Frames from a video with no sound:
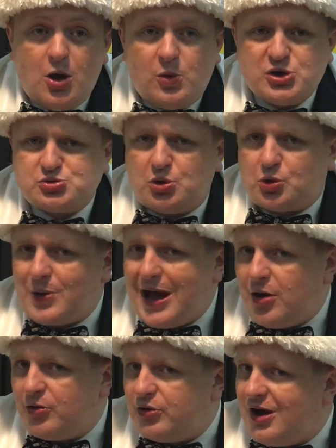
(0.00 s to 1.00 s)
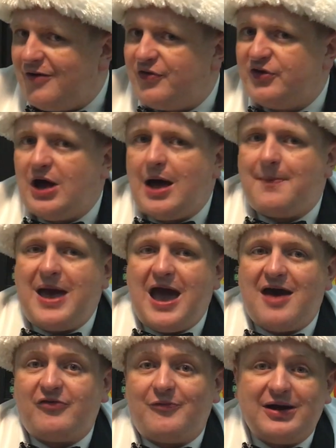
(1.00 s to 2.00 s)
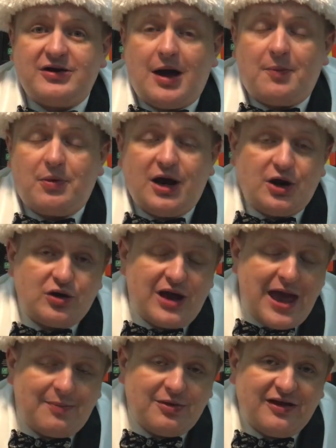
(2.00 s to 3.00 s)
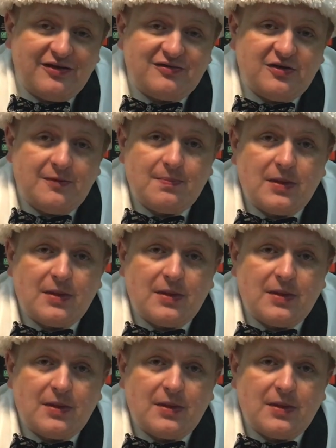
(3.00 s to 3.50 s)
which will round off the top half of my top 100 game list.